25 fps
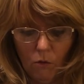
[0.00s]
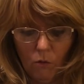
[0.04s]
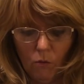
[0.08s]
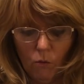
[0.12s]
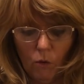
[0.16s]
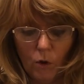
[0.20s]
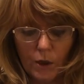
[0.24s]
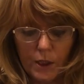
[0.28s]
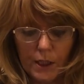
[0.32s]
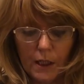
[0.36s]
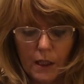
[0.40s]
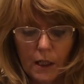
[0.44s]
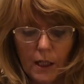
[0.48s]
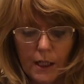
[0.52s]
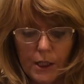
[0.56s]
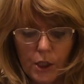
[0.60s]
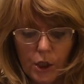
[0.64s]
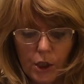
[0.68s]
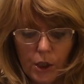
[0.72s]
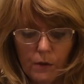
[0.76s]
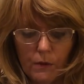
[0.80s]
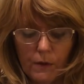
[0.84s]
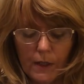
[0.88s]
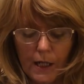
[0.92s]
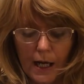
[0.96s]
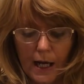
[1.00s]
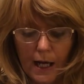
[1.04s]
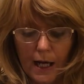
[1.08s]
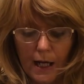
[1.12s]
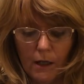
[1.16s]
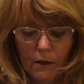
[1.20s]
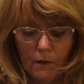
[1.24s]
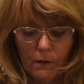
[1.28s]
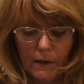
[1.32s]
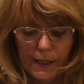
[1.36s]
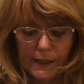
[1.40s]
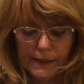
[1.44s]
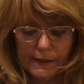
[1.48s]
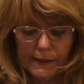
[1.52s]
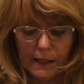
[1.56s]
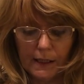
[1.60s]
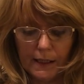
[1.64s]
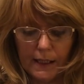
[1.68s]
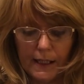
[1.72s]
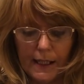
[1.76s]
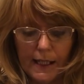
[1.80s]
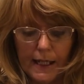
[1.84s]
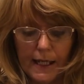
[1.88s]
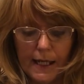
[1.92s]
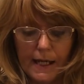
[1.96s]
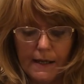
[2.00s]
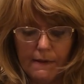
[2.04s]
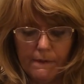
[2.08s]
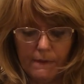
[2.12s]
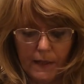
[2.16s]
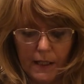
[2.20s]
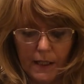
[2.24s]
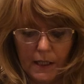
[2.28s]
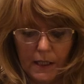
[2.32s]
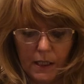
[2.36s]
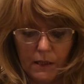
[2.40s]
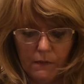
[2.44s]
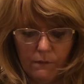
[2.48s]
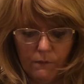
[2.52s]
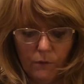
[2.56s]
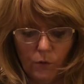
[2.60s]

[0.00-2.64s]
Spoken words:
What I do now is I leave it